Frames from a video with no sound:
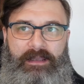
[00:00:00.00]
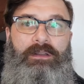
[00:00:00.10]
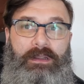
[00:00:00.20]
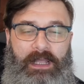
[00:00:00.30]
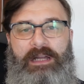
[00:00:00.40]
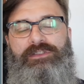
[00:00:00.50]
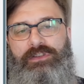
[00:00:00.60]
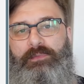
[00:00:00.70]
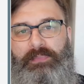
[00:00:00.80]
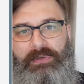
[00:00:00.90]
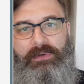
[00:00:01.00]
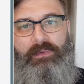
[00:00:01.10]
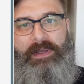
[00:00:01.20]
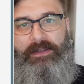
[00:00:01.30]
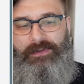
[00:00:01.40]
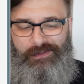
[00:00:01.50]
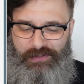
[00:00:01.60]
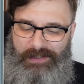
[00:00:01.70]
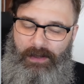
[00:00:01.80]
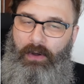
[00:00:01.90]
larger computer where you can
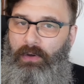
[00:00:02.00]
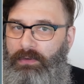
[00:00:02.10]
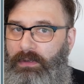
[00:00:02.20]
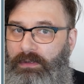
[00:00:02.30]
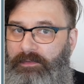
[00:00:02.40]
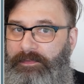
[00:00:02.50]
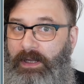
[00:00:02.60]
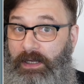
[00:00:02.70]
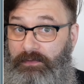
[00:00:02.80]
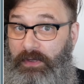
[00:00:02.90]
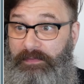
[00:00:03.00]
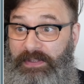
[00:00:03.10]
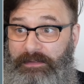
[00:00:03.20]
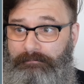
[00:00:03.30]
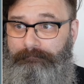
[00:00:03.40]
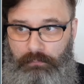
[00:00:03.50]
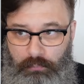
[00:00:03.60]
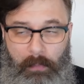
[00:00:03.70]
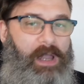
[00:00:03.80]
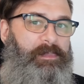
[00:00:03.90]
chuck a whole lot of hard drives in,
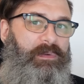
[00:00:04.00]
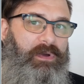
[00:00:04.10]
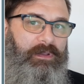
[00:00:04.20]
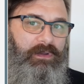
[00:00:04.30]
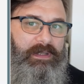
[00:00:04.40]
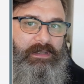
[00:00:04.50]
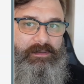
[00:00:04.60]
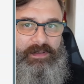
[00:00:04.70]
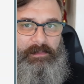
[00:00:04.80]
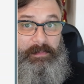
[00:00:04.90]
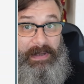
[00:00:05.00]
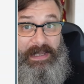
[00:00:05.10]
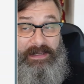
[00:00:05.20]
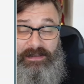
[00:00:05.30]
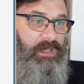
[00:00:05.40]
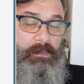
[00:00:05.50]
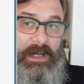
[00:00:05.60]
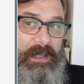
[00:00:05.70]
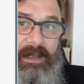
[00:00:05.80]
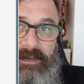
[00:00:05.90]
might be worth looking at Zima paid. In my
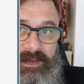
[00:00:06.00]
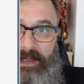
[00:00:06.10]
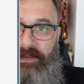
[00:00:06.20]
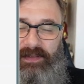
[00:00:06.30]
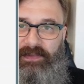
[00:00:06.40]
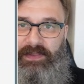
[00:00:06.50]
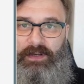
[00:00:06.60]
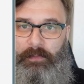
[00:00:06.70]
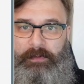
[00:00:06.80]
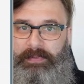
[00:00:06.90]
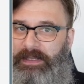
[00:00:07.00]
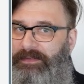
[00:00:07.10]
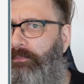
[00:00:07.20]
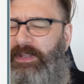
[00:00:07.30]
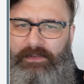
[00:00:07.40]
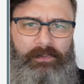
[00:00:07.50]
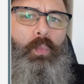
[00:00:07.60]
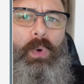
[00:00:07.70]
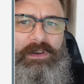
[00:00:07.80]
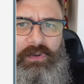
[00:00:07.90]
case, it's just an Optiplex. There's
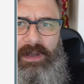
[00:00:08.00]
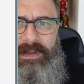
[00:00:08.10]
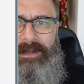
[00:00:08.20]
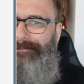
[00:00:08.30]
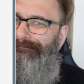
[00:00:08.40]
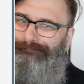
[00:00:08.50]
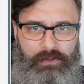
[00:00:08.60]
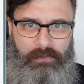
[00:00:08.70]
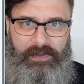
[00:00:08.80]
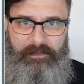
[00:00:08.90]
1 drive in it using